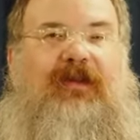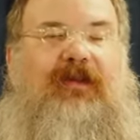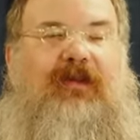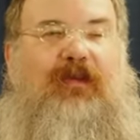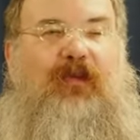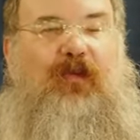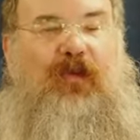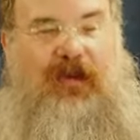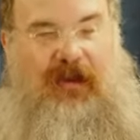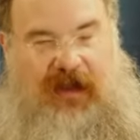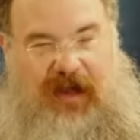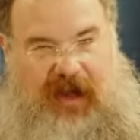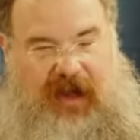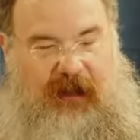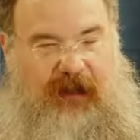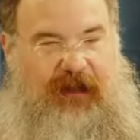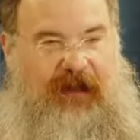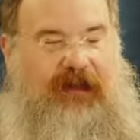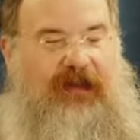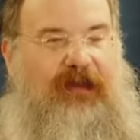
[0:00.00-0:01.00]
the wool
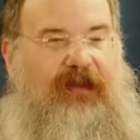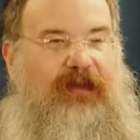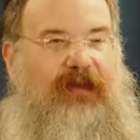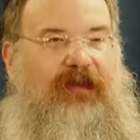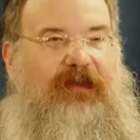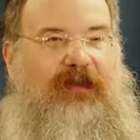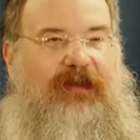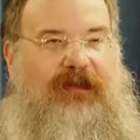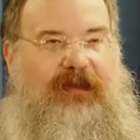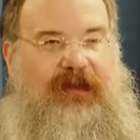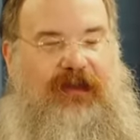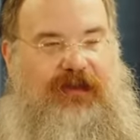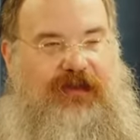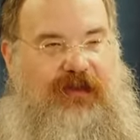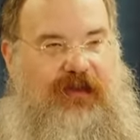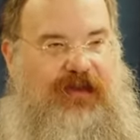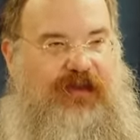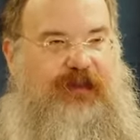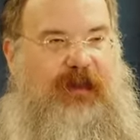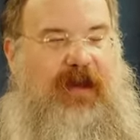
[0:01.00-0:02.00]
garment the
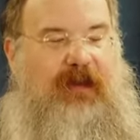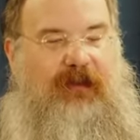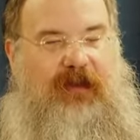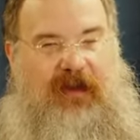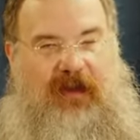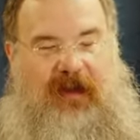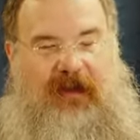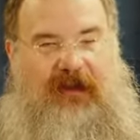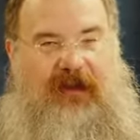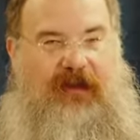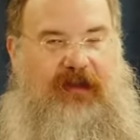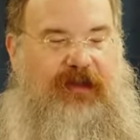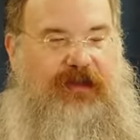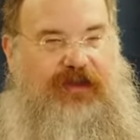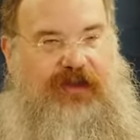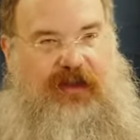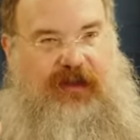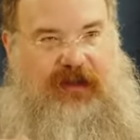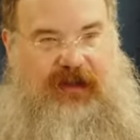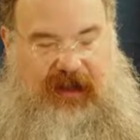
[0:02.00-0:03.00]
Jewish men wear under their
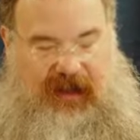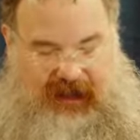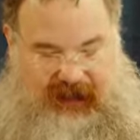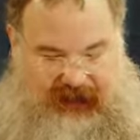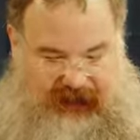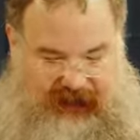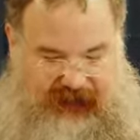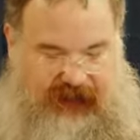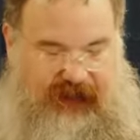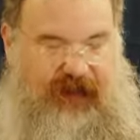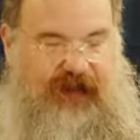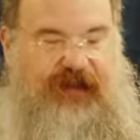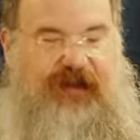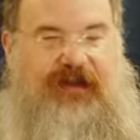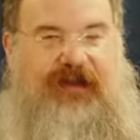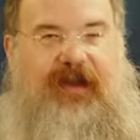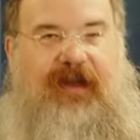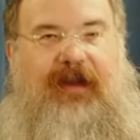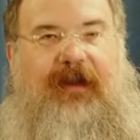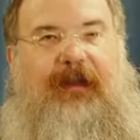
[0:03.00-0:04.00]
shirt that has the
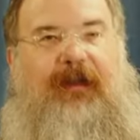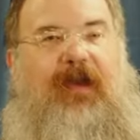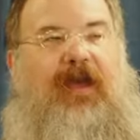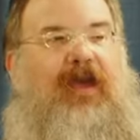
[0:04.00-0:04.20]
fringes on it."